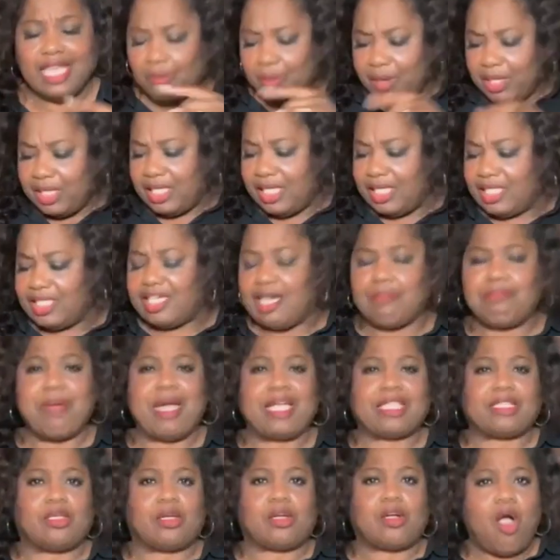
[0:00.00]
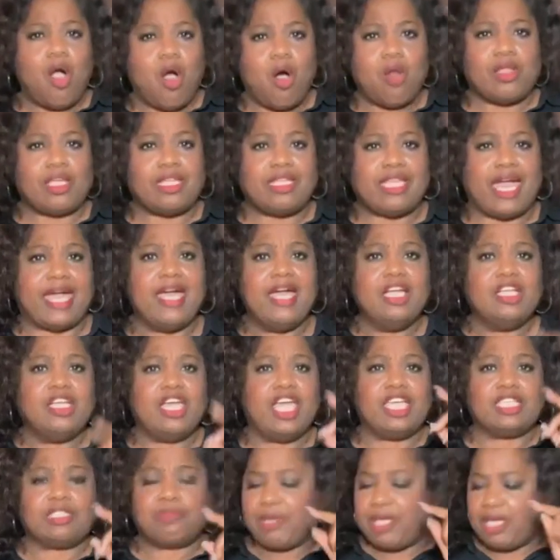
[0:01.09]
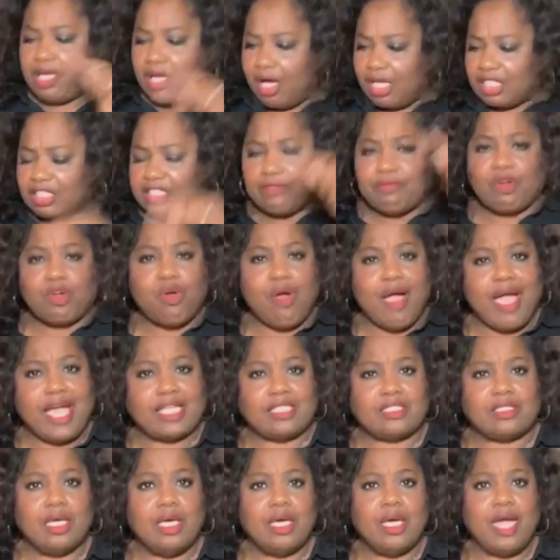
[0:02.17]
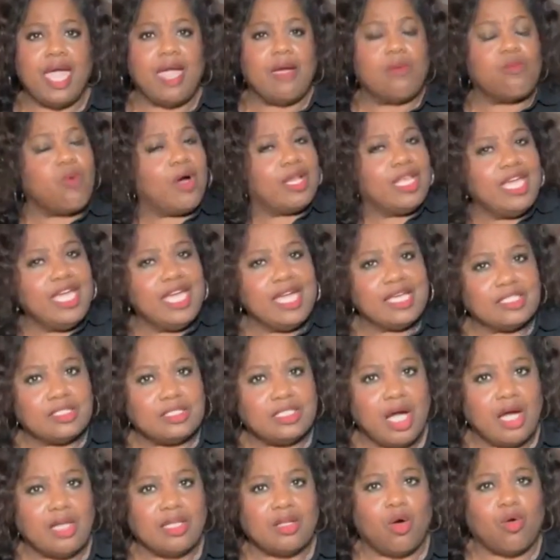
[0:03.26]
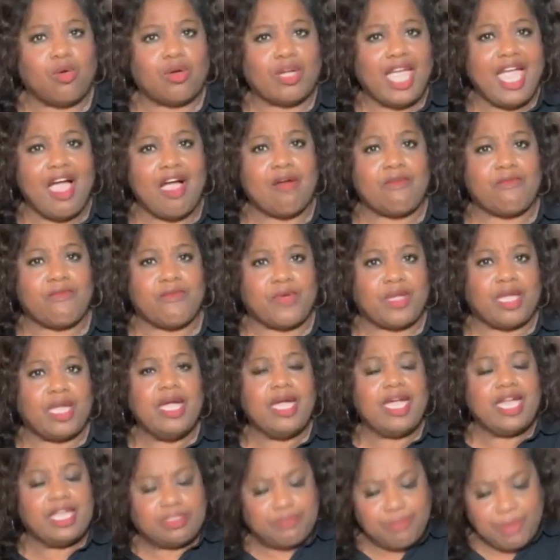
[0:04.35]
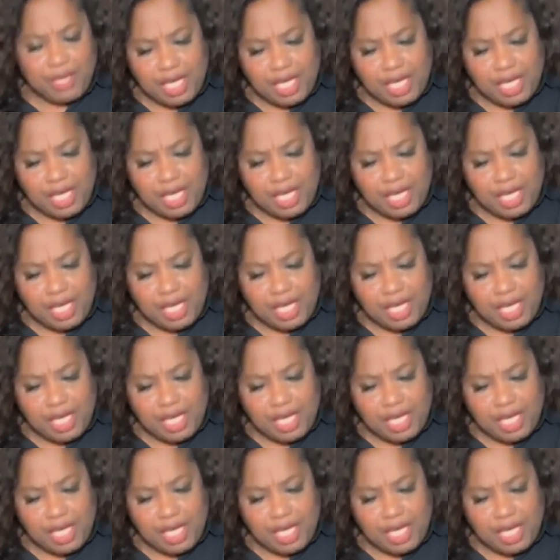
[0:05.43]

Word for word: I think we need to get back to calling that it's because of Christ and what he has done on Calvary.